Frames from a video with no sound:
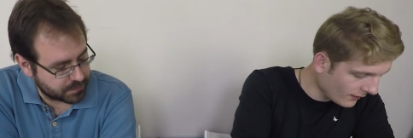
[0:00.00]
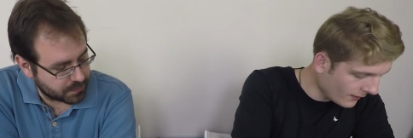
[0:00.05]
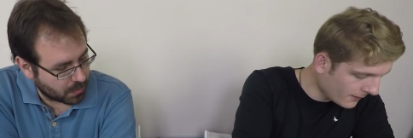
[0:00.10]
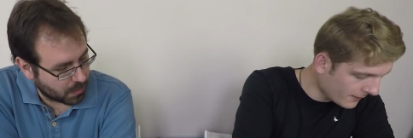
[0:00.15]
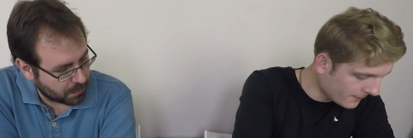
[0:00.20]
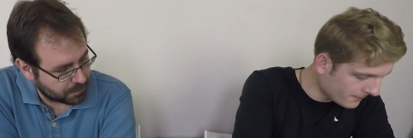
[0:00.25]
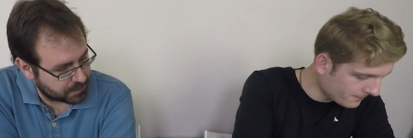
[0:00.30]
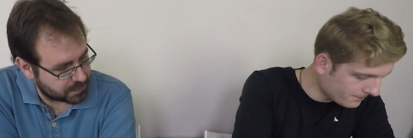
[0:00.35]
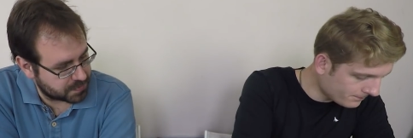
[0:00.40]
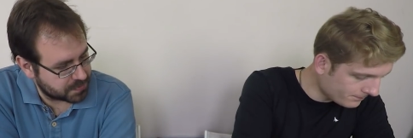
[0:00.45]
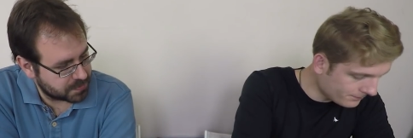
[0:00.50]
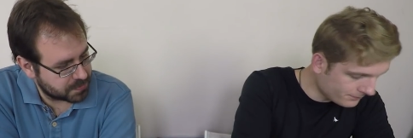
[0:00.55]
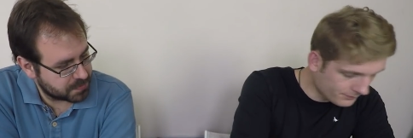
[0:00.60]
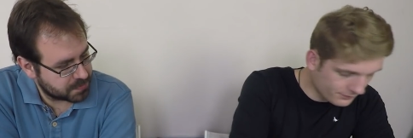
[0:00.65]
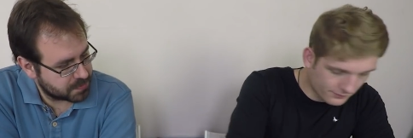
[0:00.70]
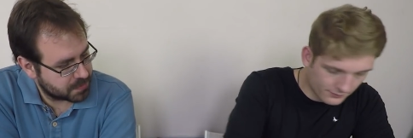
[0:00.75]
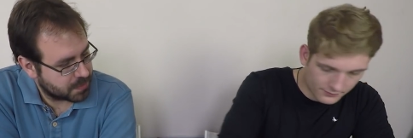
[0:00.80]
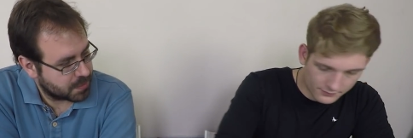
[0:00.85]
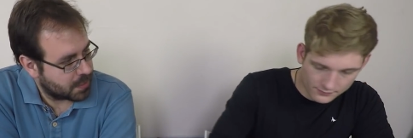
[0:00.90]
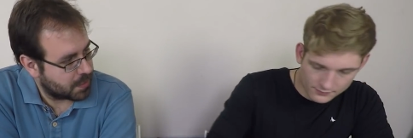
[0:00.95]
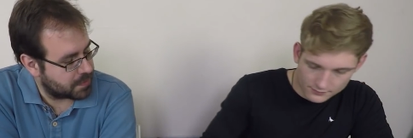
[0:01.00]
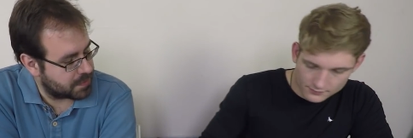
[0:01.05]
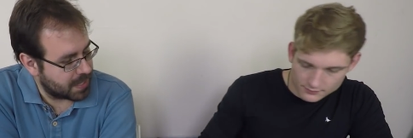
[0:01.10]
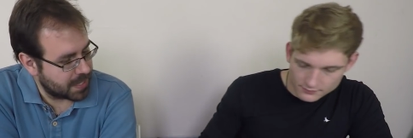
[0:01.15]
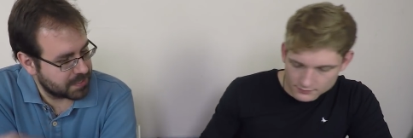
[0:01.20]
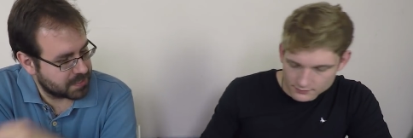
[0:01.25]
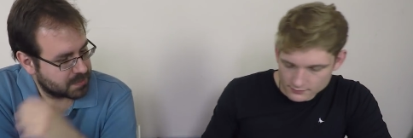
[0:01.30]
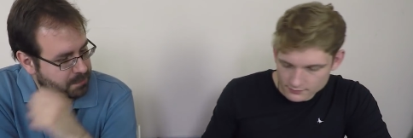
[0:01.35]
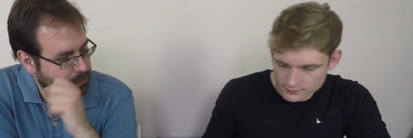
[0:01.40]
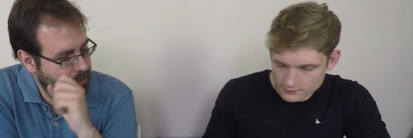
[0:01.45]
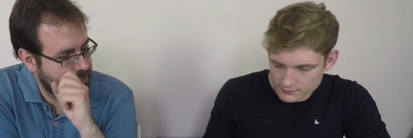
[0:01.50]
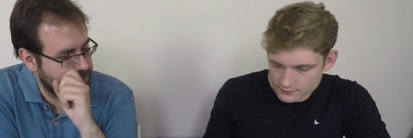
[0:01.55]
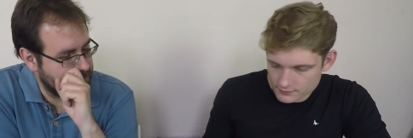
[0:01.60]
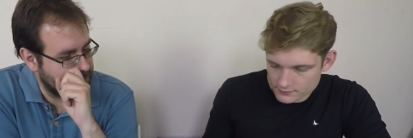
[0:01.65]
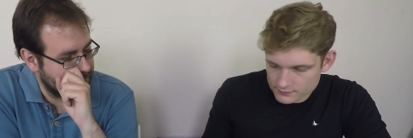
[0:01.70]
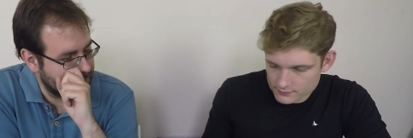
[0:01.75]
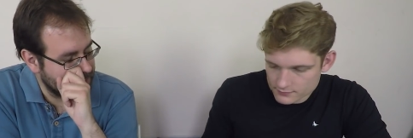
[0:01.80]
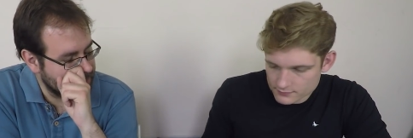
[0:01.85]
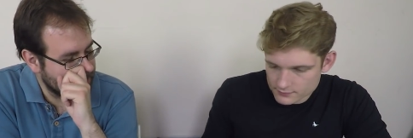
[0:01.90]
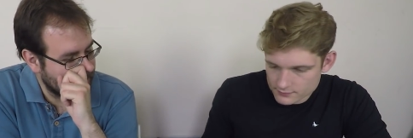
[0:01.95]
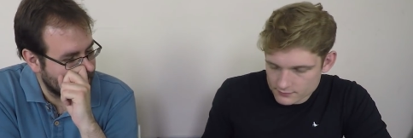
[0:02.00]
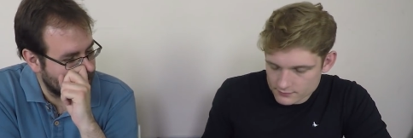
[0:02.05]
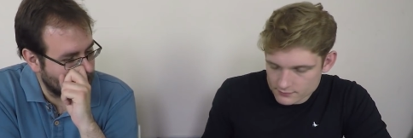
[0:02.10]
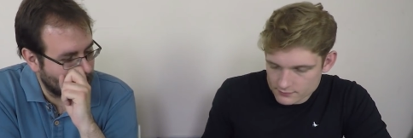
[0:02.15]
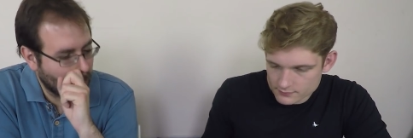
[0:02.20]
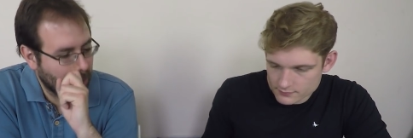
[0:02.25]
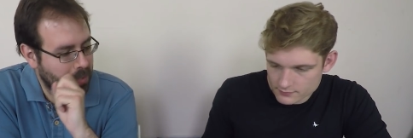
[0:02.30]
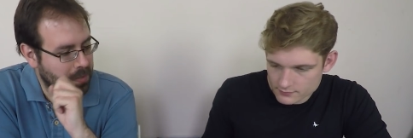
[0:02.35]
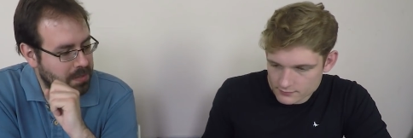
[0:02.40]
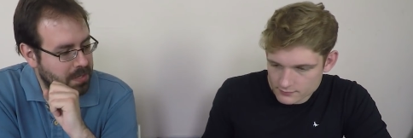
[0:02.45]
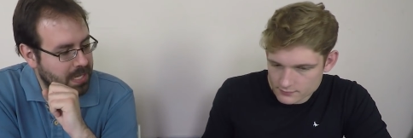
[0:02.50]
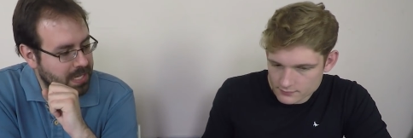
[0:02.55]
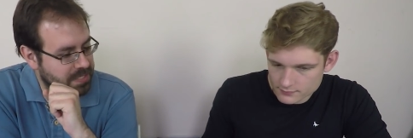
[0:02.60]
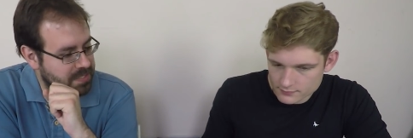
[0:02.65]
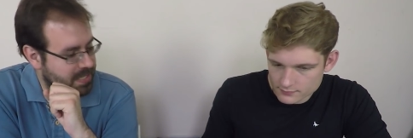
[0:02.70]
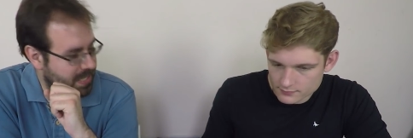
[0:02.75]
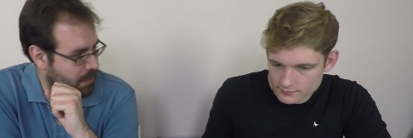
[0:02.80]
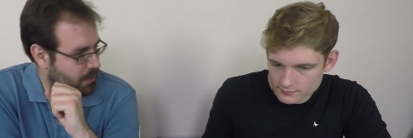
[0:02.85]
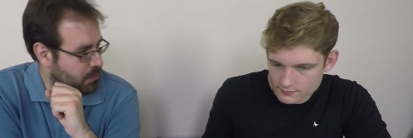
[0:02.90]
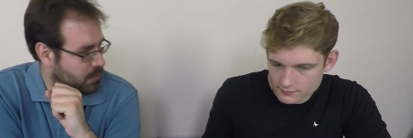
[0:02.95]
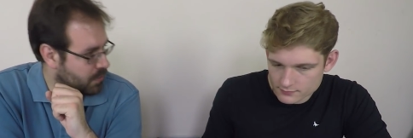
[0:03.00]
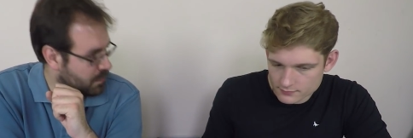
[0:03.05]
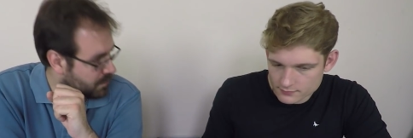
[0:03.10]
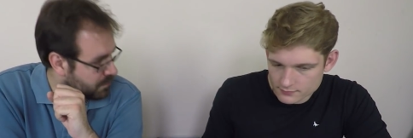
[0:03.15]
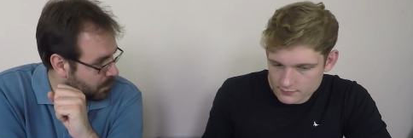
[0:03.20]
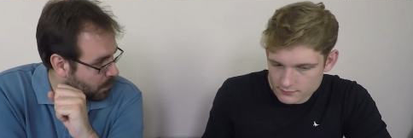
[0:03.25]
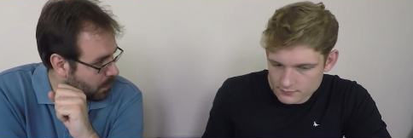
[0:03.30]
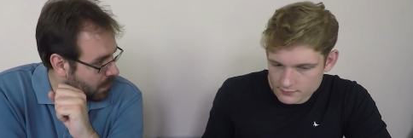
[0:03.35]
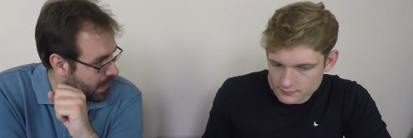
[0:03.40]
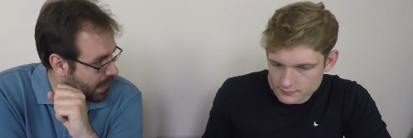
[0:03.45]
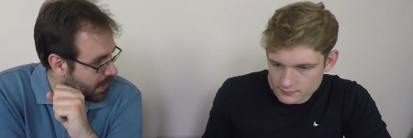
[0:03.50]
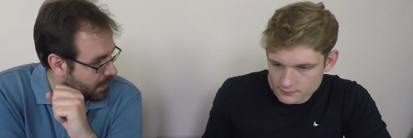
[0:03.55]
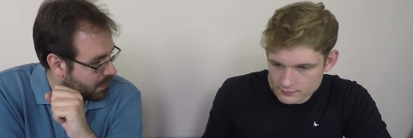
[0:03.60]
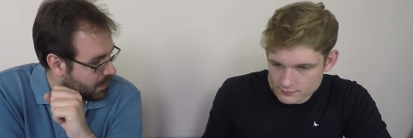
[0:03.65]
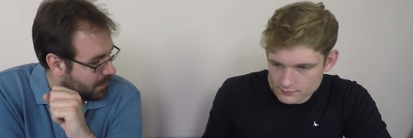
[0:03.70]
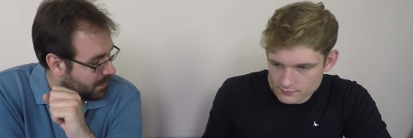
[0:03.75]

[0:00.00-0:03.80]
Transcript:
Speaker 1: got officers, that spread means a one is now good for that